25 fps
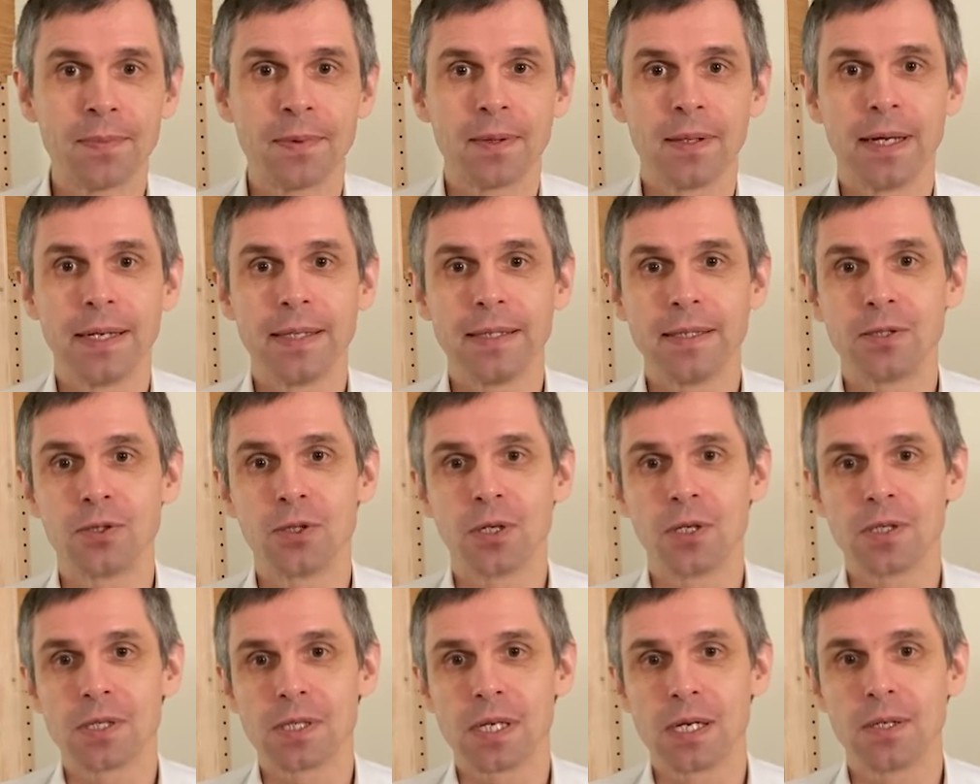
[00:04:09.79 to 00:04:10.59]
And it
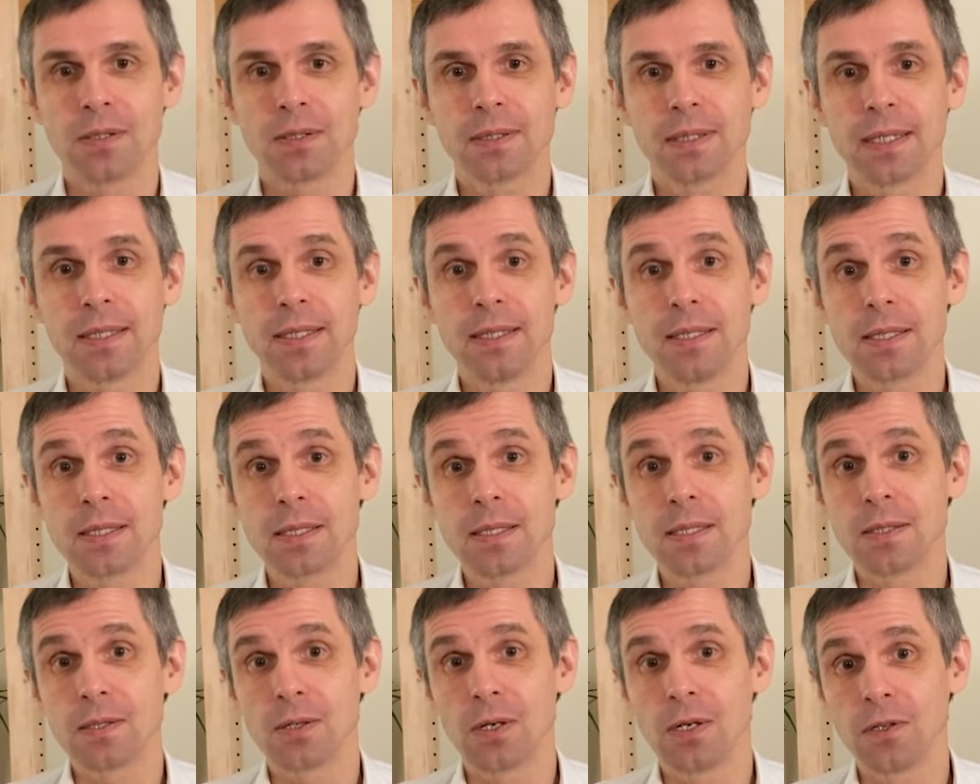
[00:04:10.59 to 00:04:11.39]
turns out that this
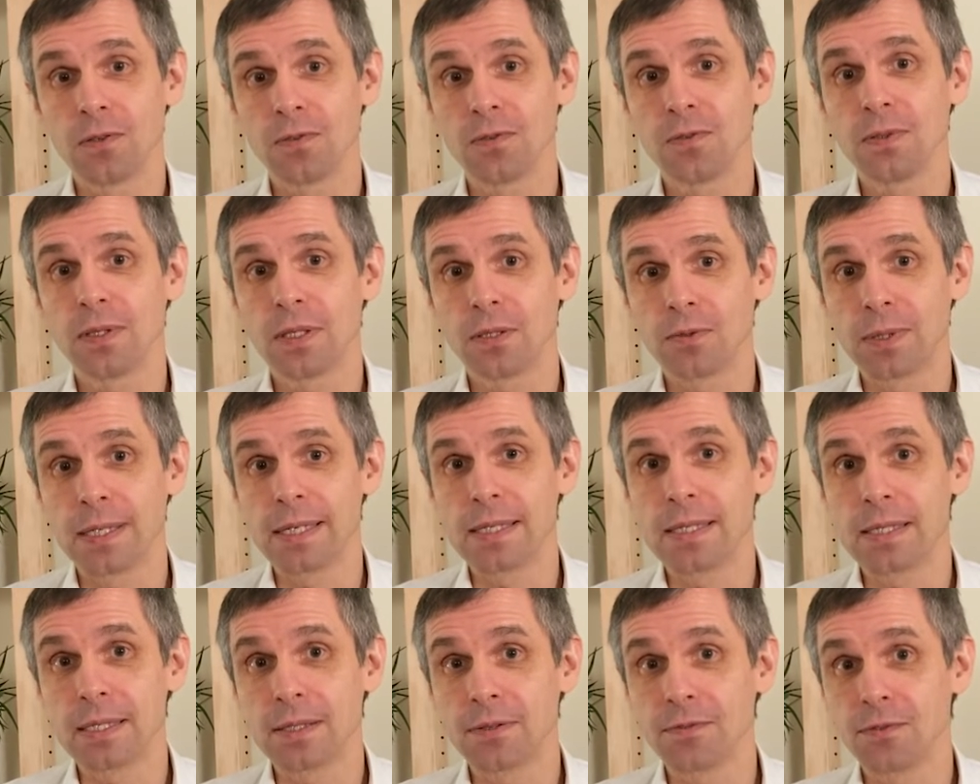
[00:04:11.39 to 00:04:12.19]
is often
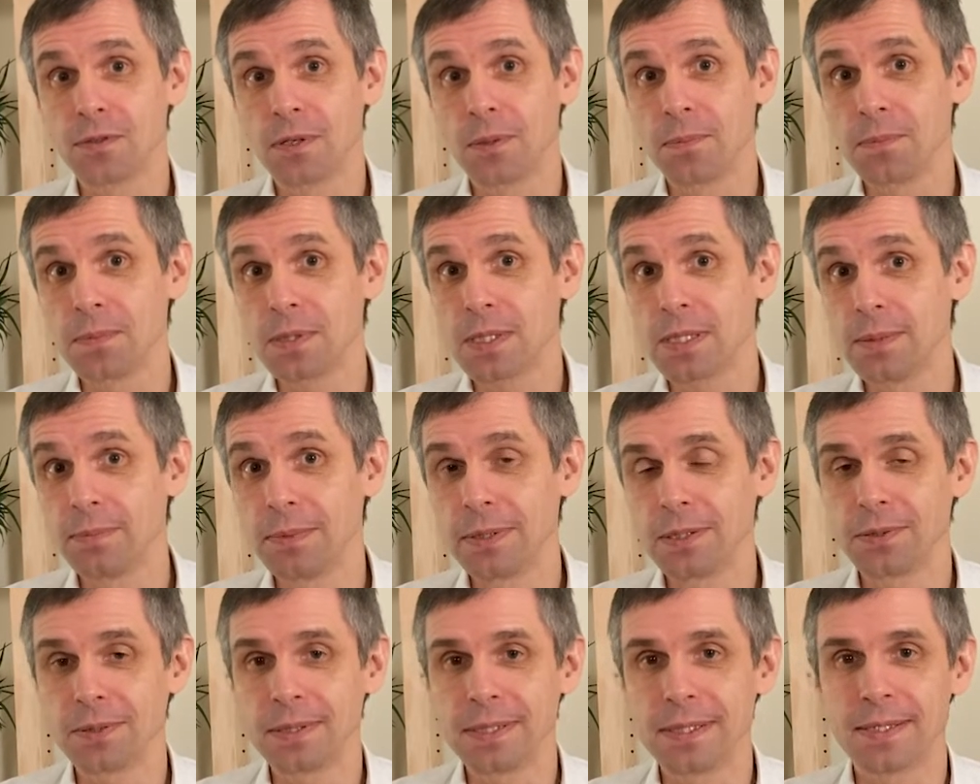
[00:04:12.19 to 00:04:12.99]
arising from
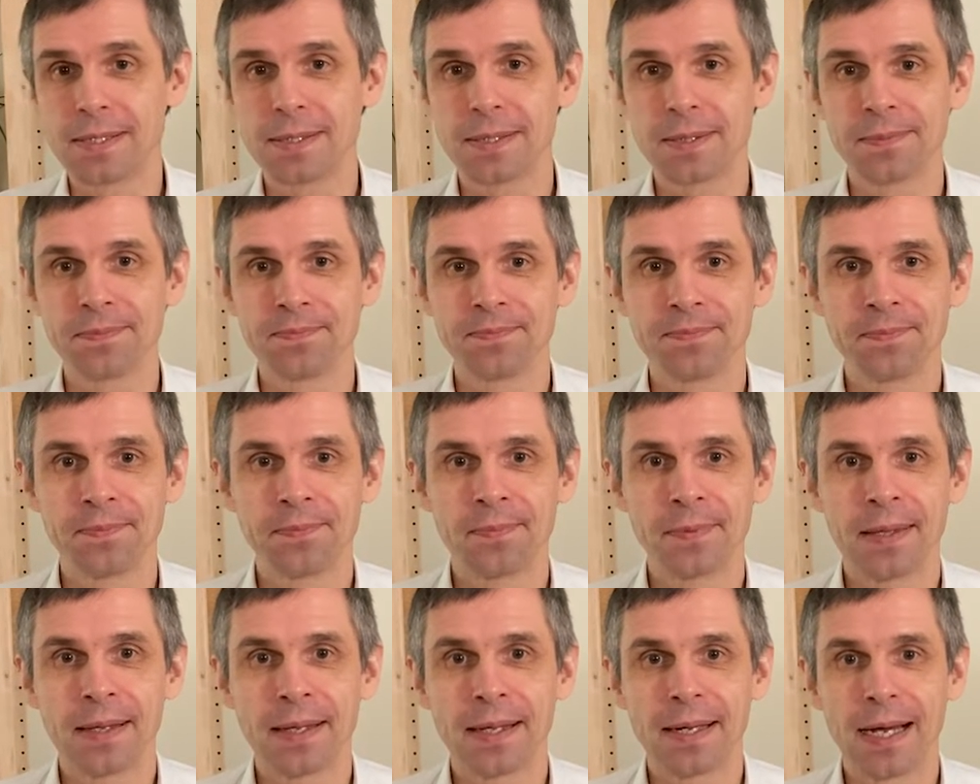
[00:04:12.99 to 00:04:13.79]
symmetries.
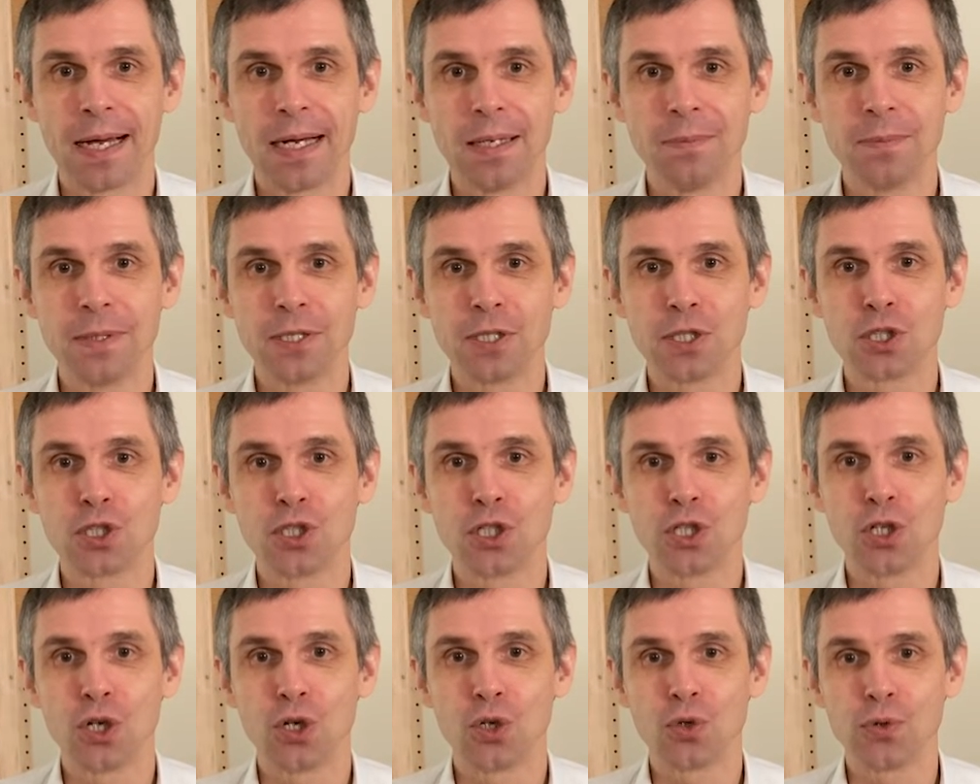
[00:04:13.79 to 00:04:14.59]
I mention
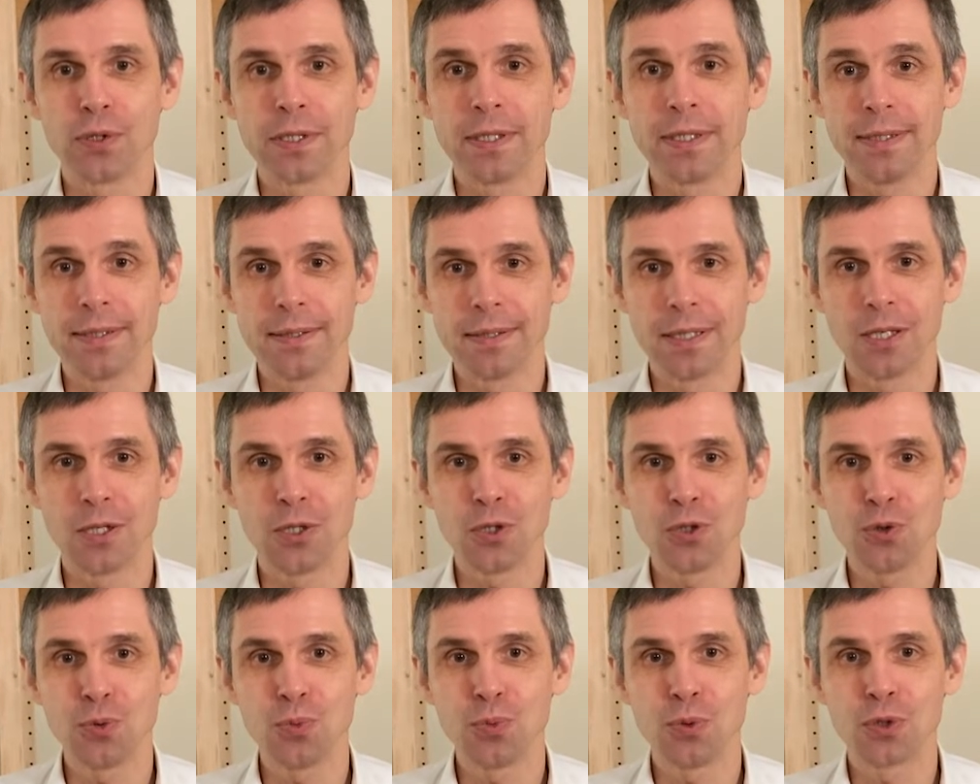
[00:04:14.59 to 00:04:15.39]
it already
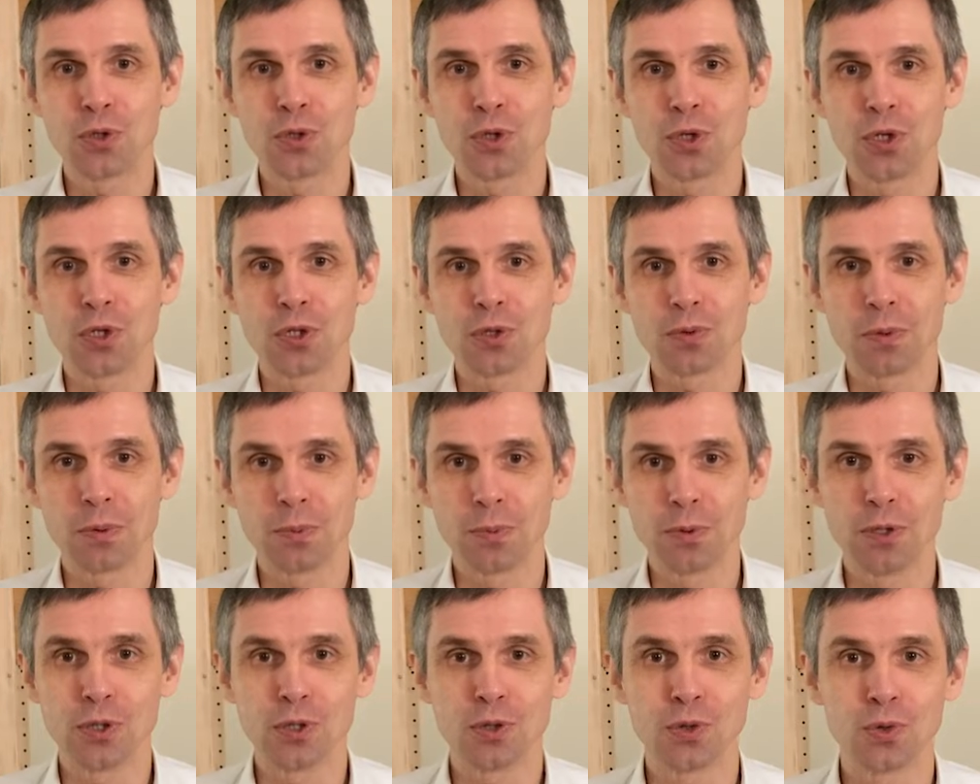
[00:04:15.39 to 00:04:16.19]
now because we
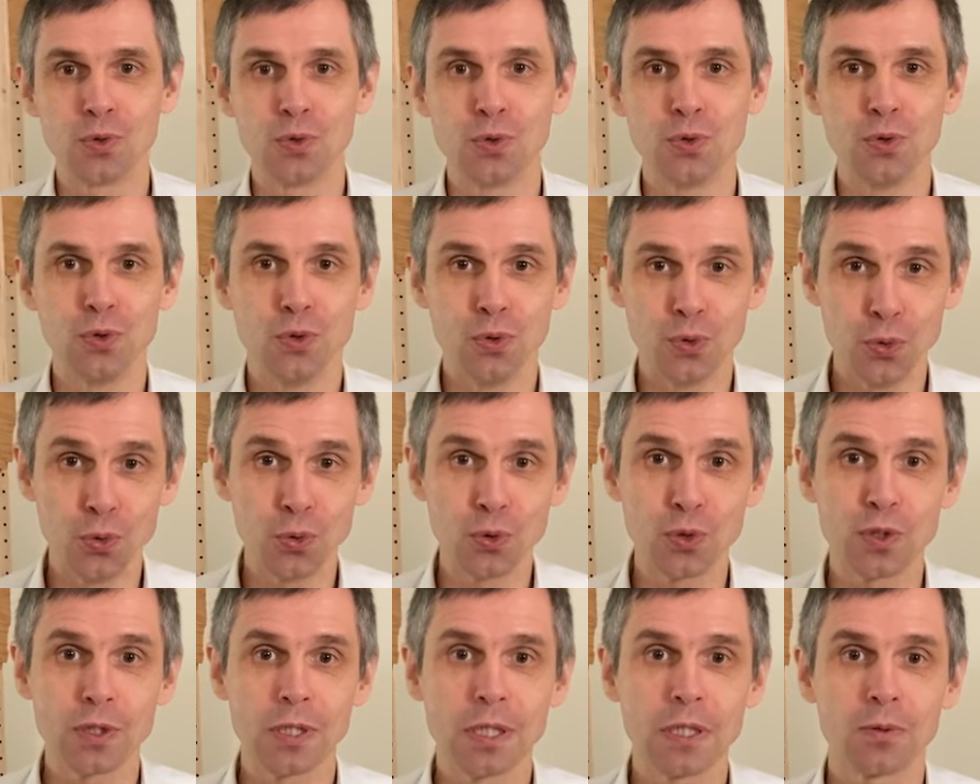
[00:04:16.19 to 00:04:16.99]
will soon
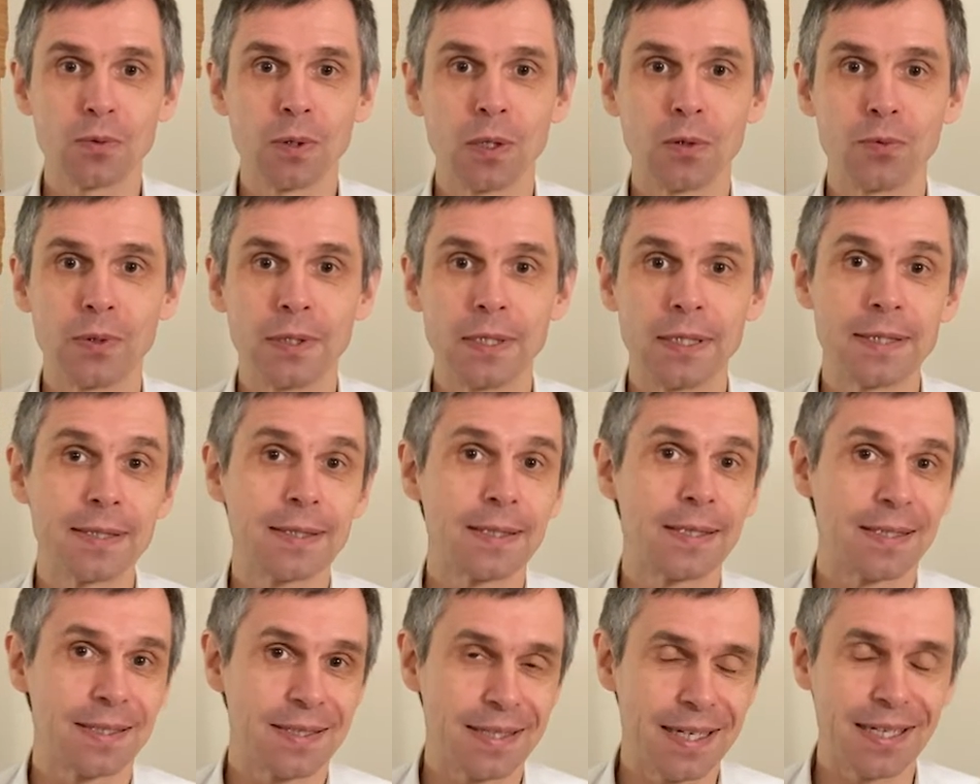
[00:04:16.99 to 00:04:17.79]
use this when we
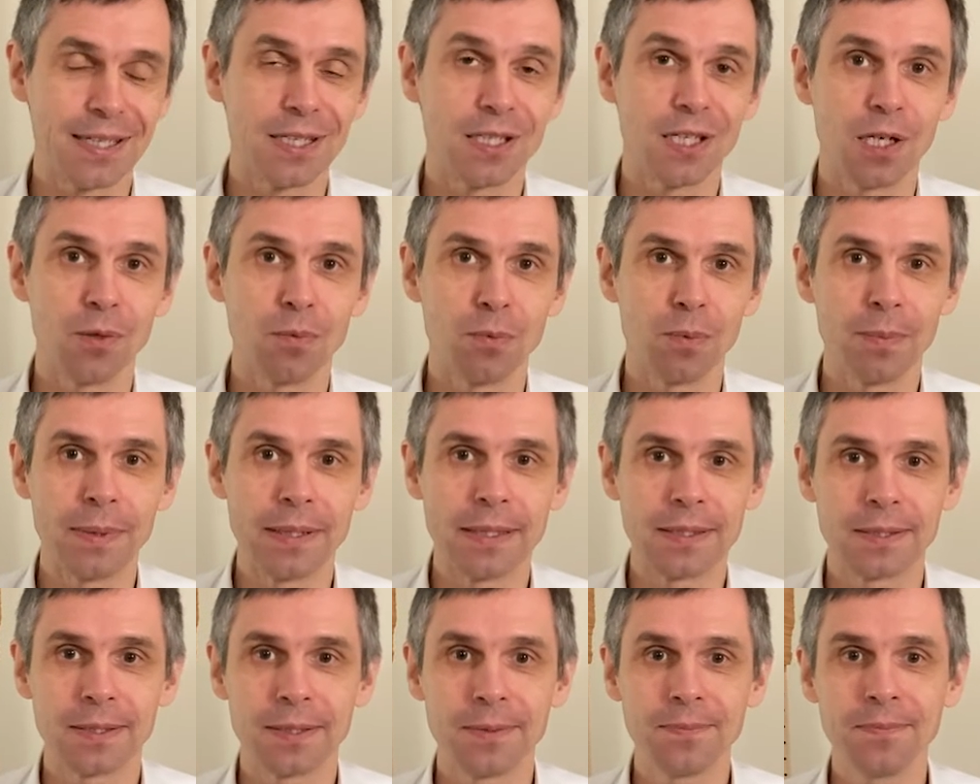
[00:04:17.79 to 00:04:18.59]
discuss angular
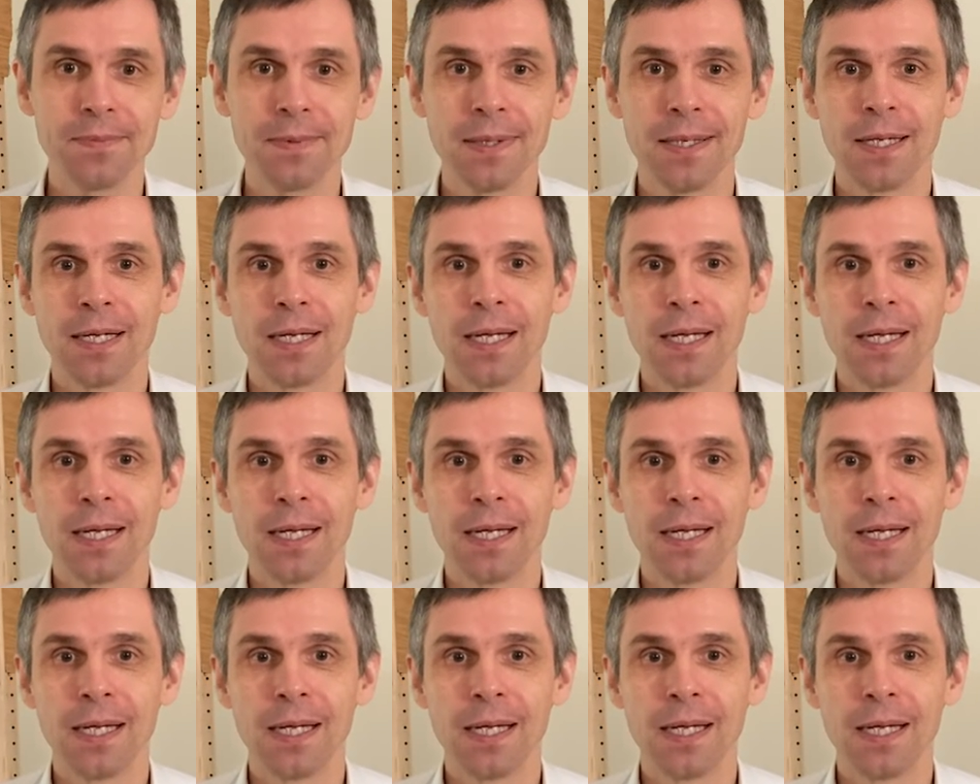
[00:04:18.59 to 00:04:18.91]
momentum,